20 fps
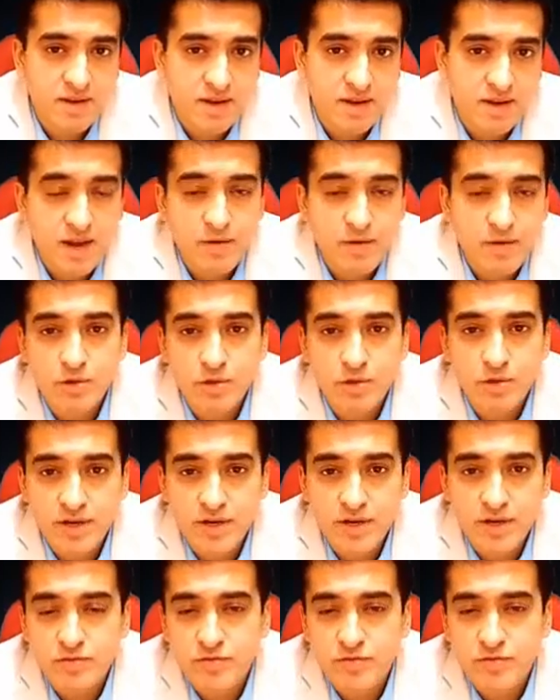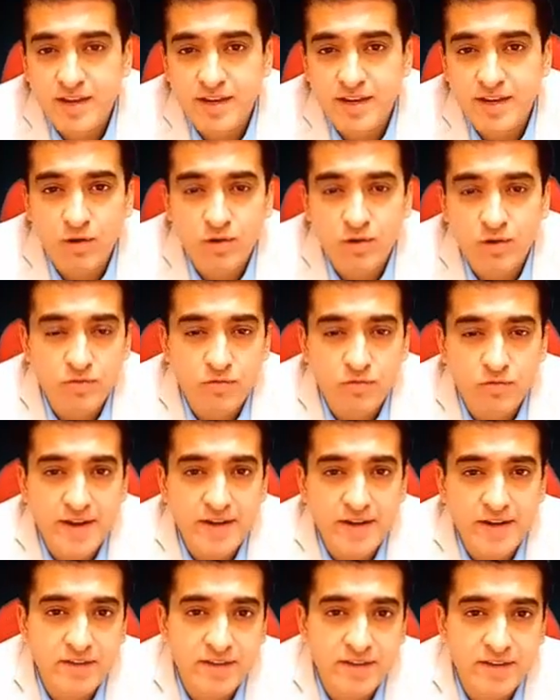I want to reduce 5 kilos of weight
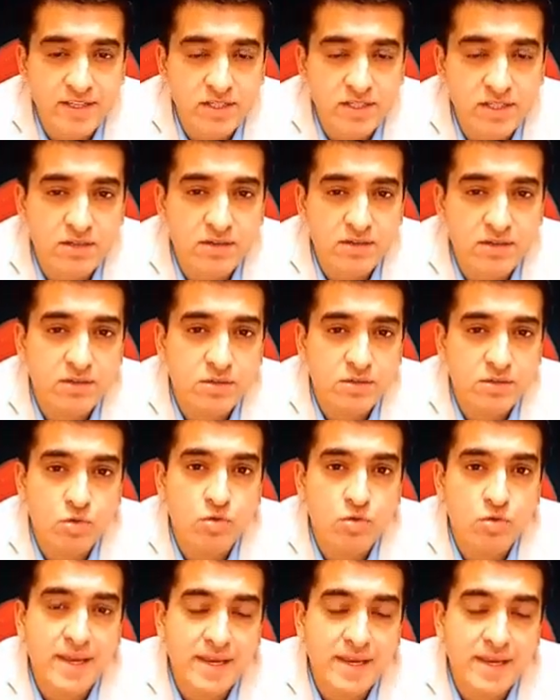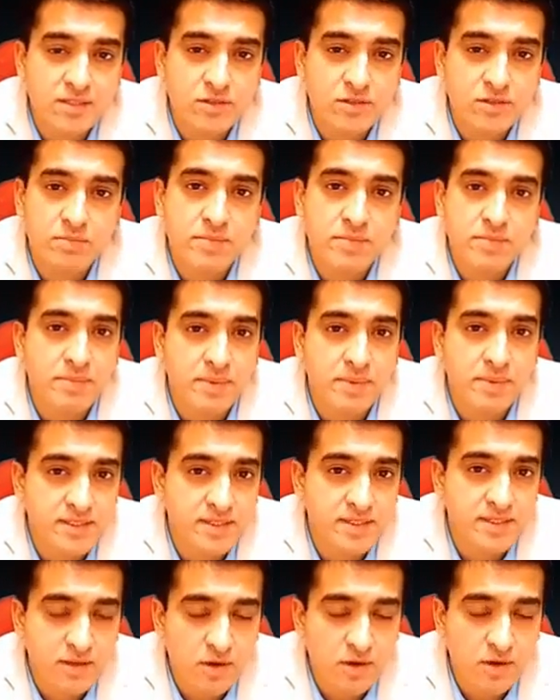in the next 2 weeks, could be a
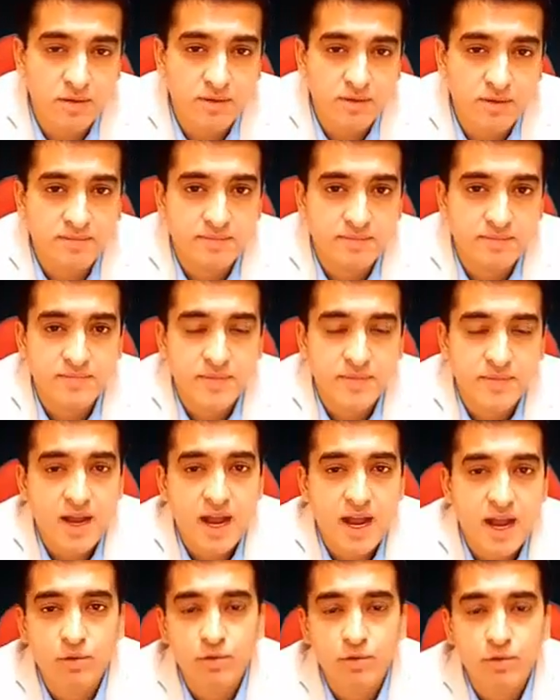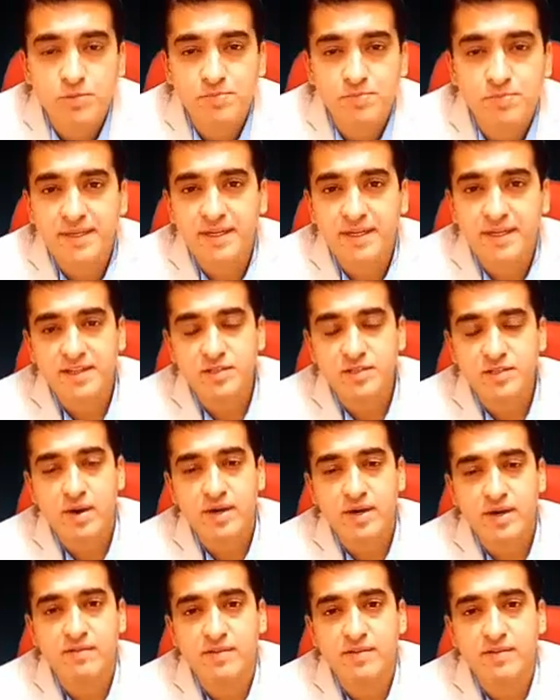personal goal. I want to spend at least 1
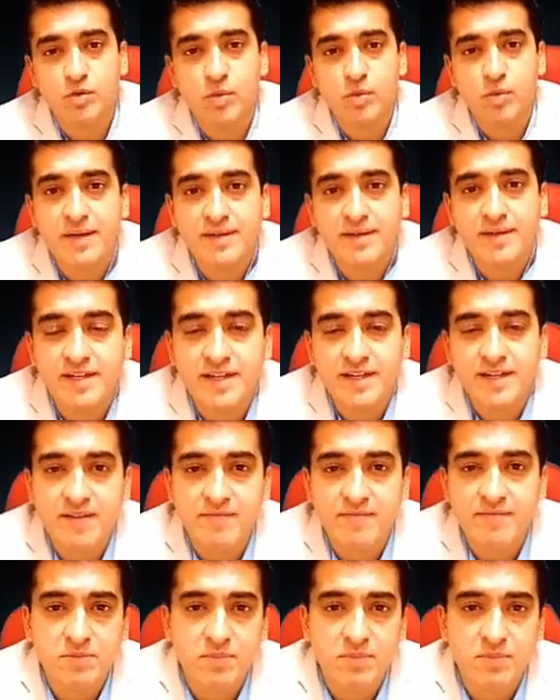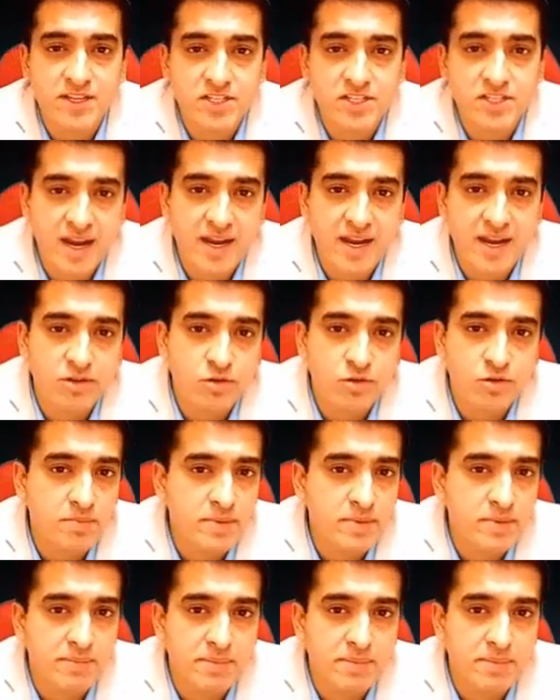hour quality time with my child, could
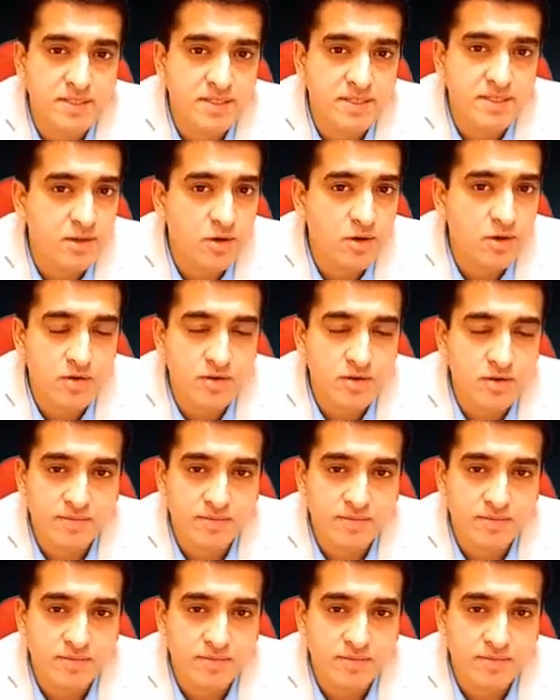be a personal goal.